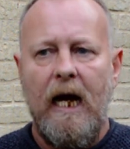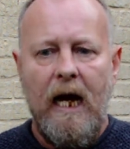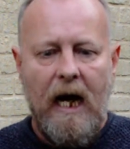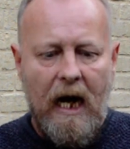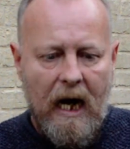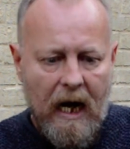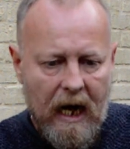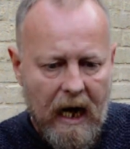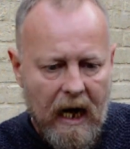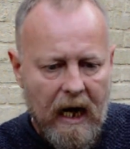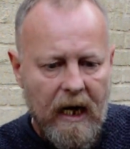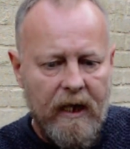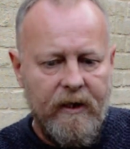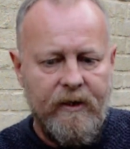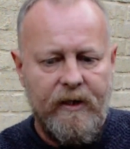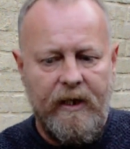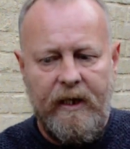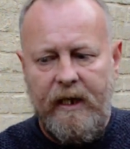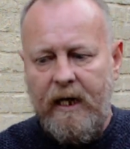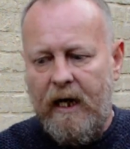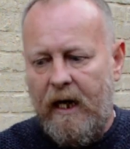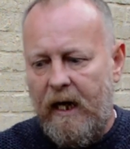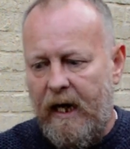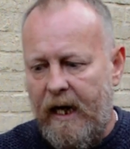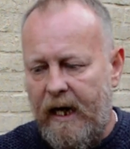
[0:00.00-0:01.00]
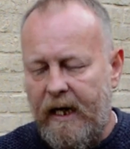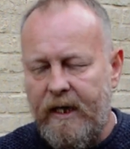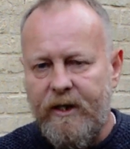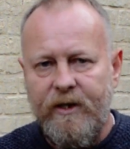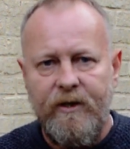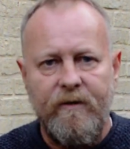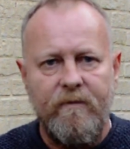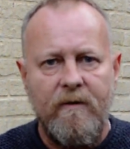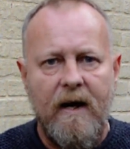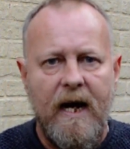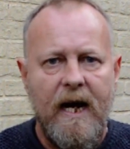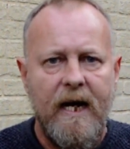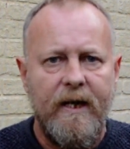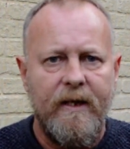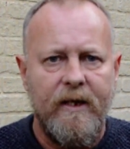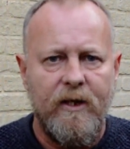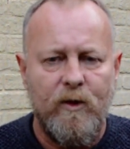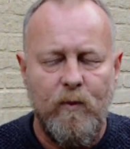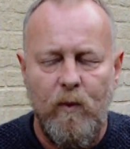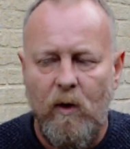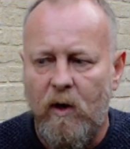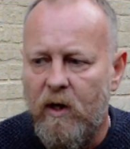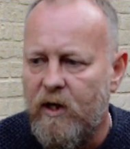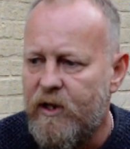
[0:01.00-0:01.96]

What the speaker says: hard to get our heads around. That's why